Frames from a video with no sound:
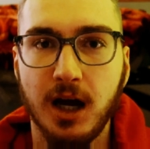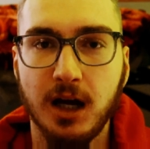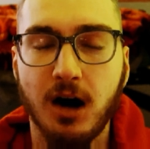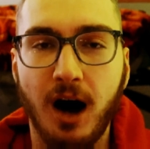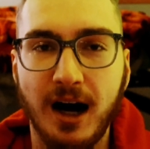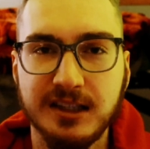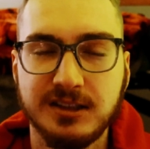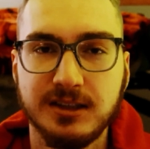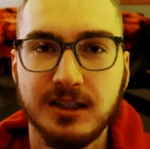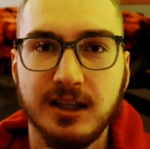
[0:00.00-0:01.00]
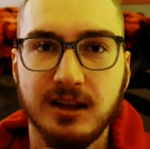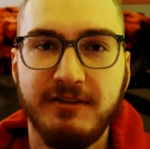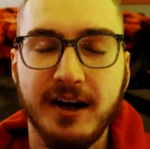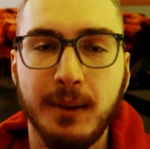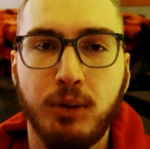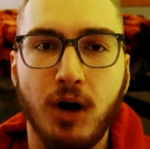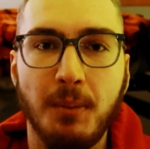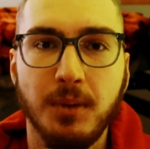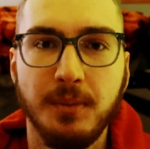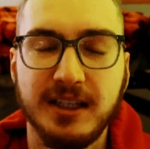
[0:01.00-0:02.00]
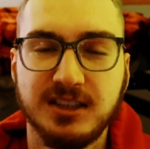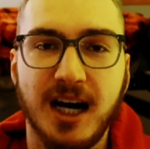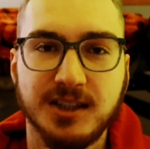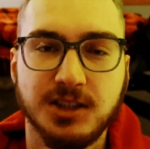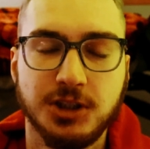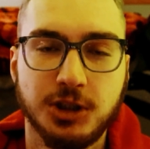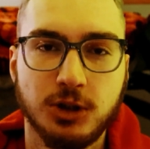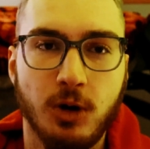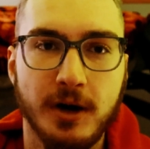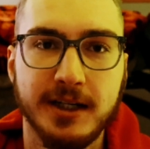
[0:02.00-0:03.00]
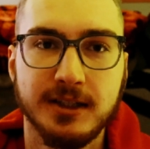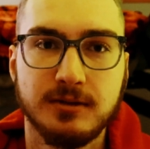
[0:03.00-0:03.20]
caused the very problem they sought to destroy.